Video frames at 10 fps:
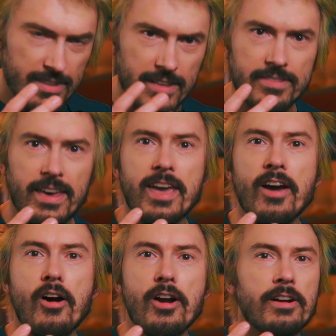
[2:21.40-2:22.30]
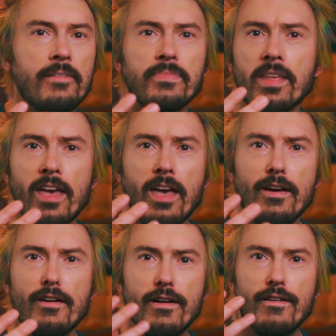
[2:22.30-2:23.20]
they are
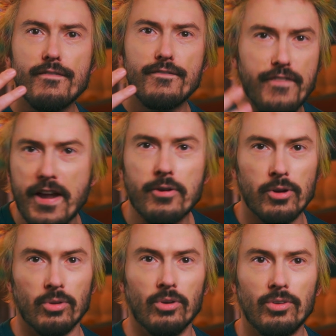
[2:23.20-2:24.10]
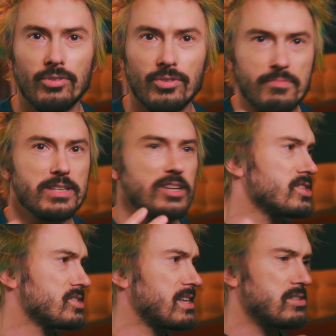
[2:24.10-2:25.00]
feral.
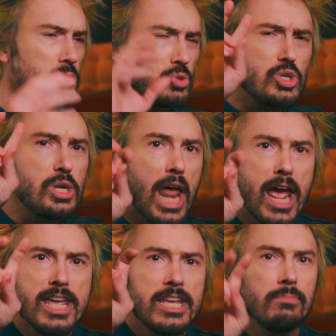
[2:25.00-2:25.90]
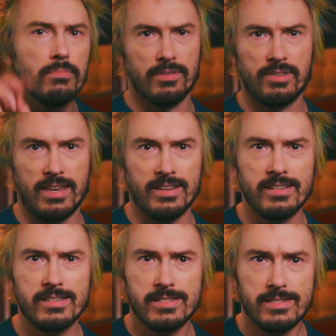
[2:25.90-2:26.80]
Mathematicians, they don't name
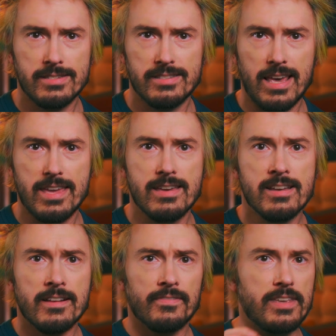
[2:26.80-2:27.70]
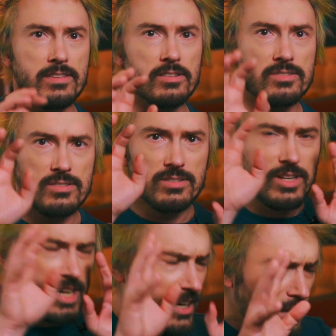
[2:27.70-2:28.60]
things. They
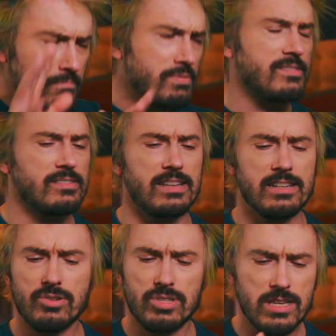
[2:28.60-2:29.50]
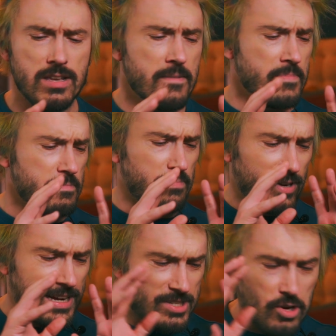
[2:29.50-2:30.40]
just glimpse into the
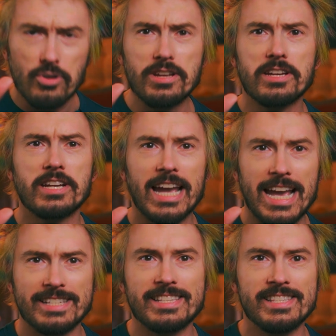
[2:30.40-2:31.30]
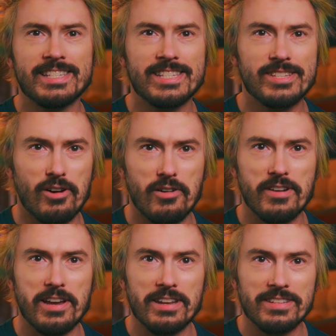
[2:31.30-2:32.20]
Platonic essence of
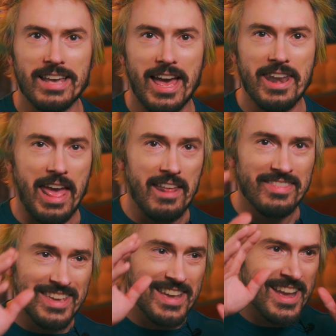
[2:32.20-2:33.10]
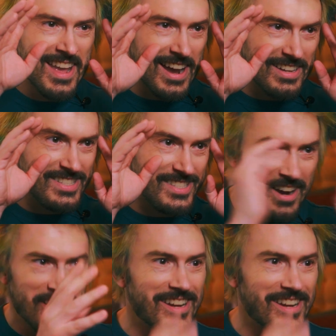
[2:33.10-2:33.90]
it and they assign a